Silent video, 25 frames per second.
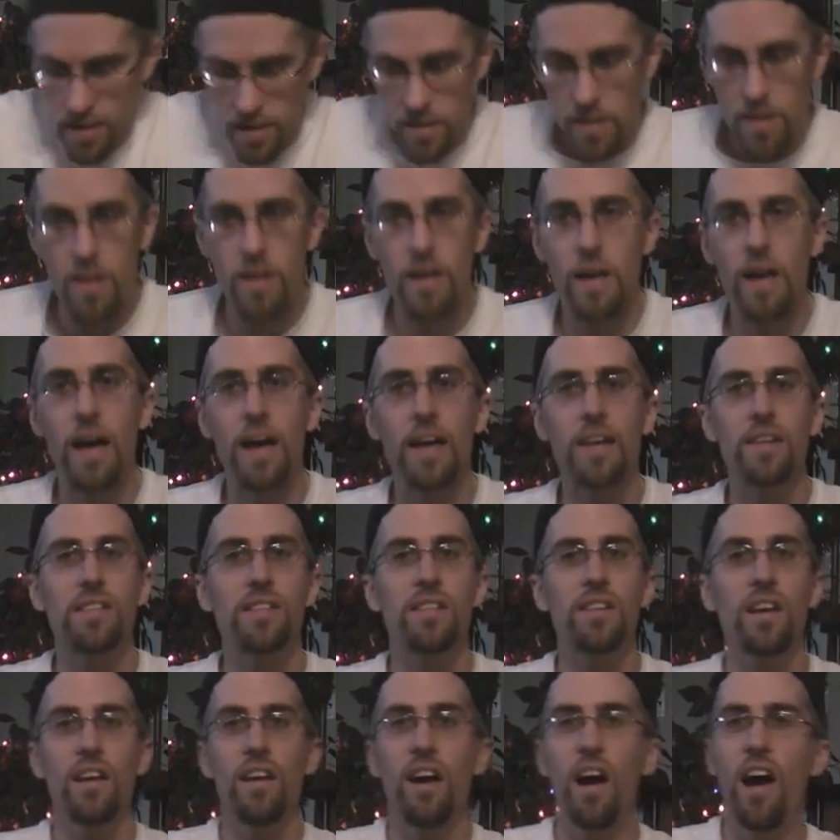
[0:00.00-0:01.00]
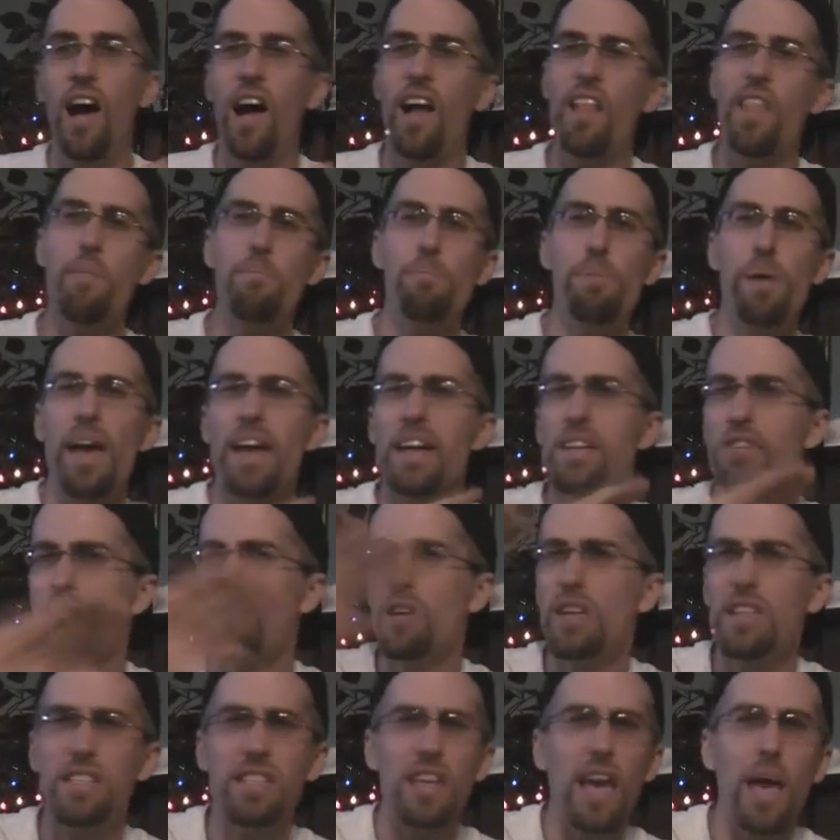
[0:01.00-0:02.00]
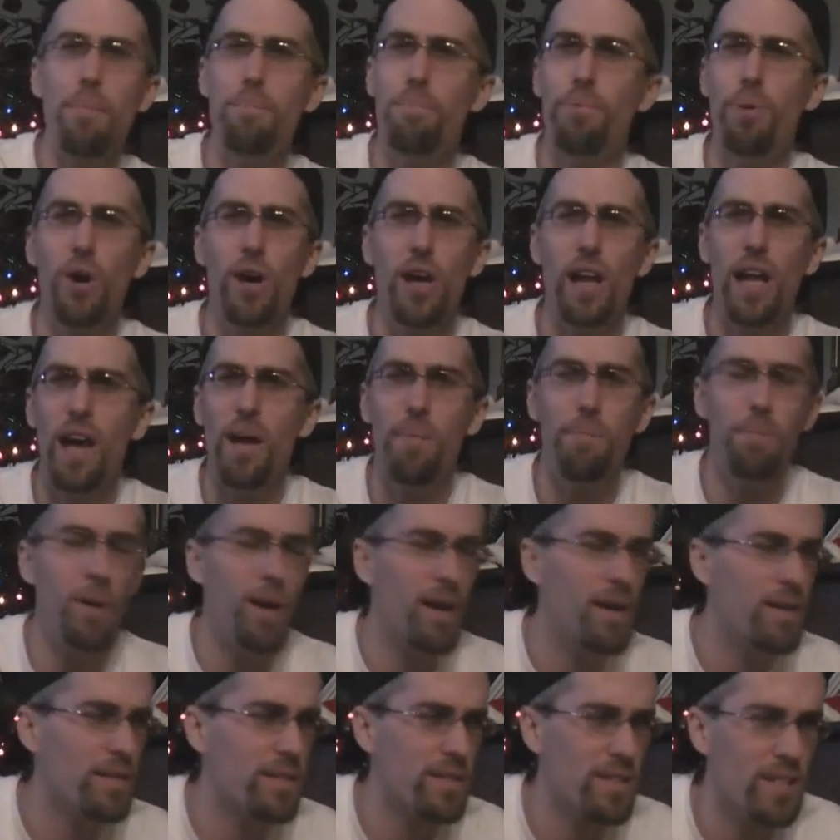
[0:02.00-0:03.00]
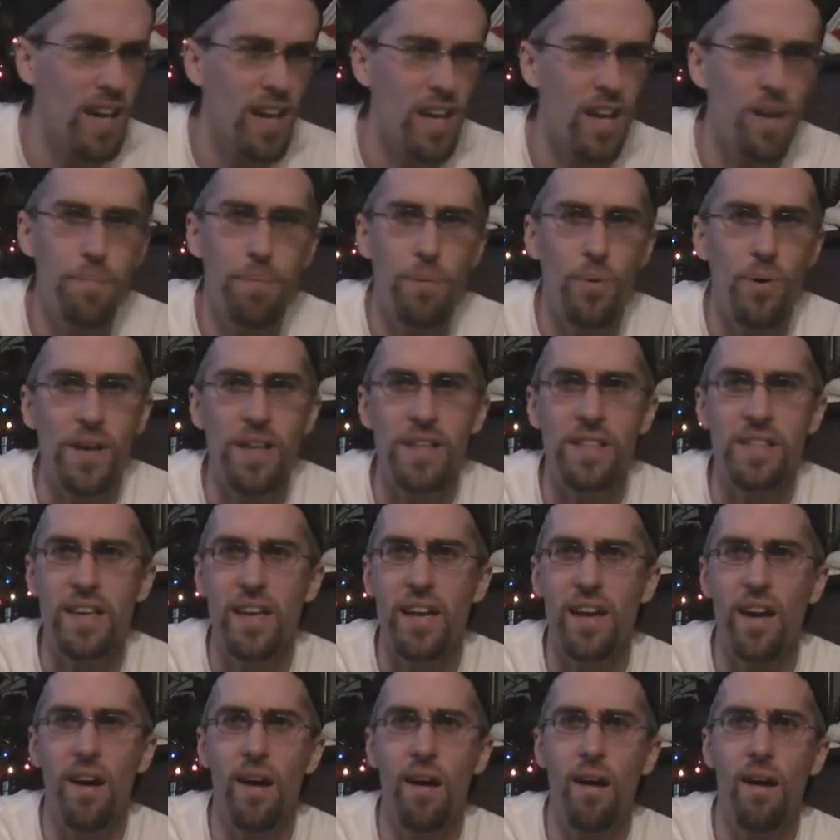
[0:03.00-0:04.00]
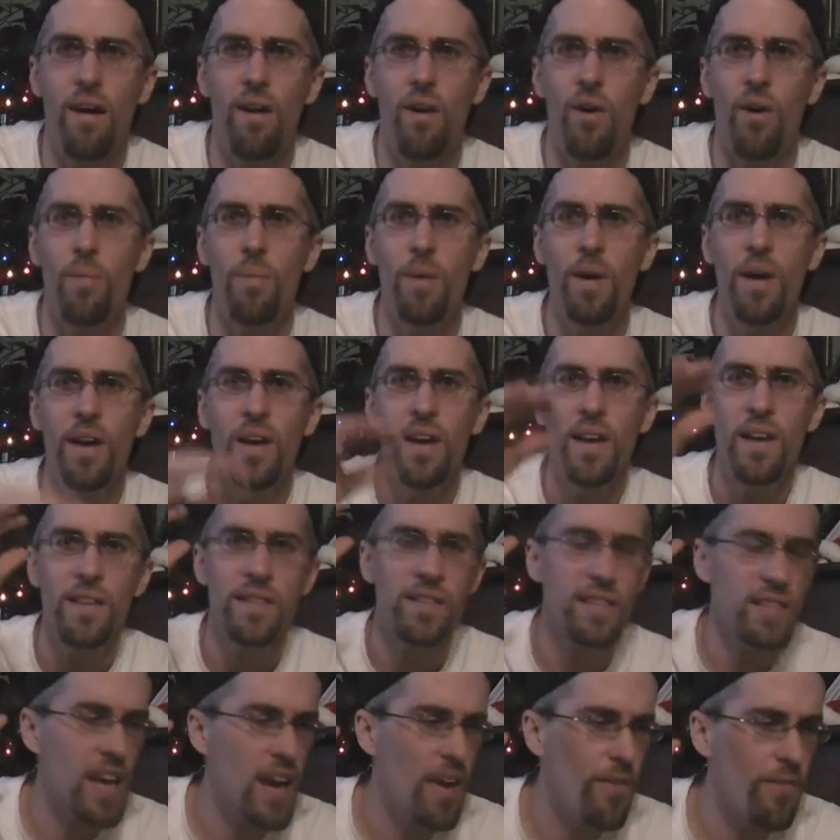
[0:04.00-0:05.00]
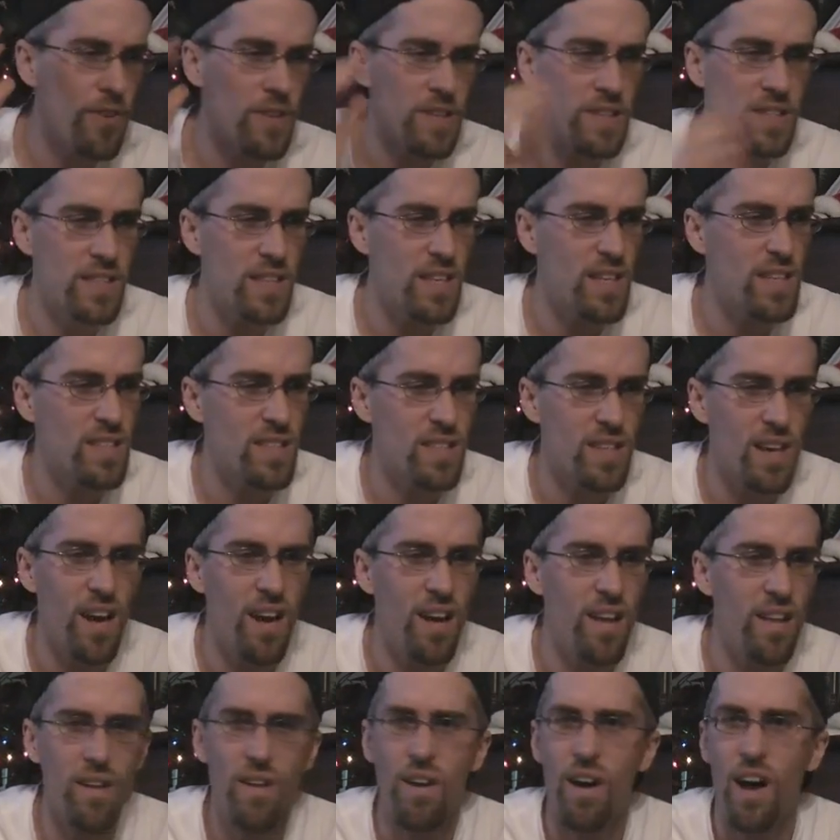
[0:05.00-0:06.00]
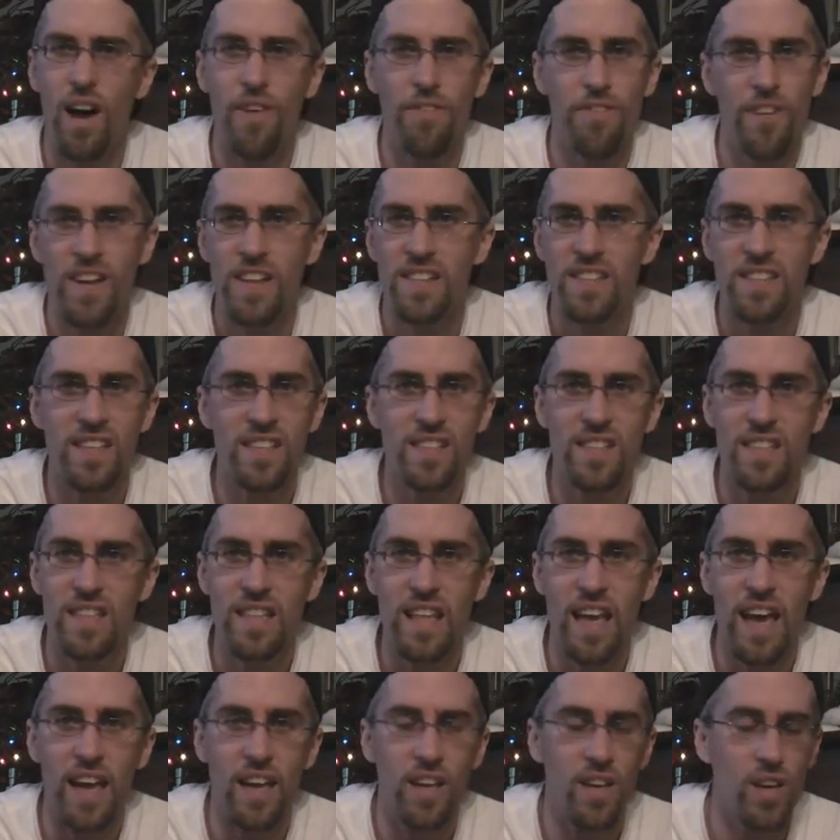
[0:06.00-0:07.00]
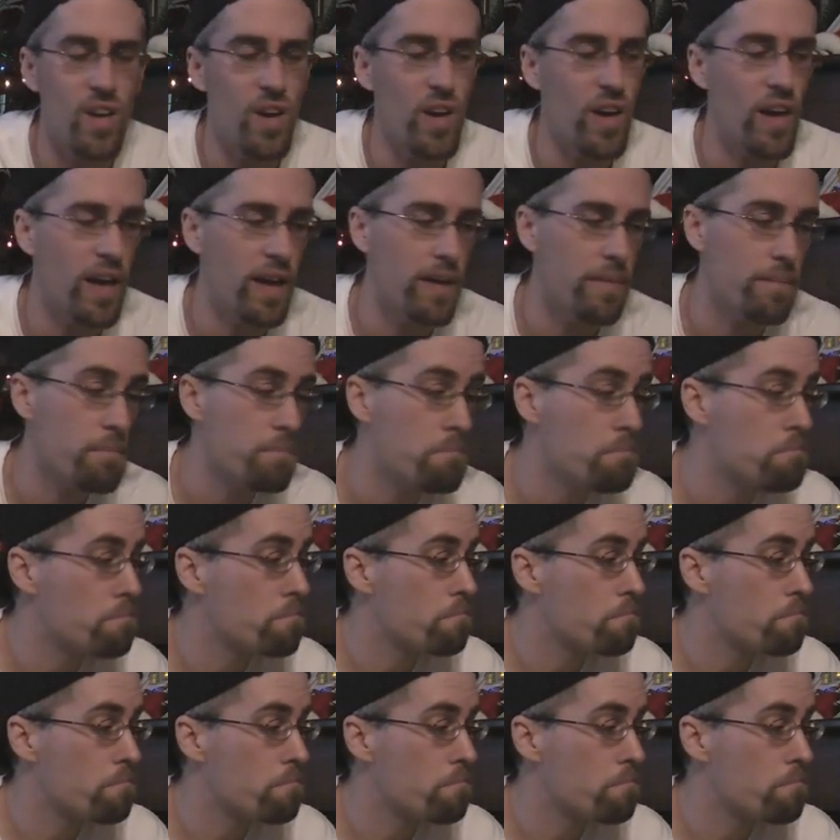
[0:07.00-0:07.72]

You guys said, oh, the Patriots, they put up a ton of points at home. San Francisco, their offense isn't that good.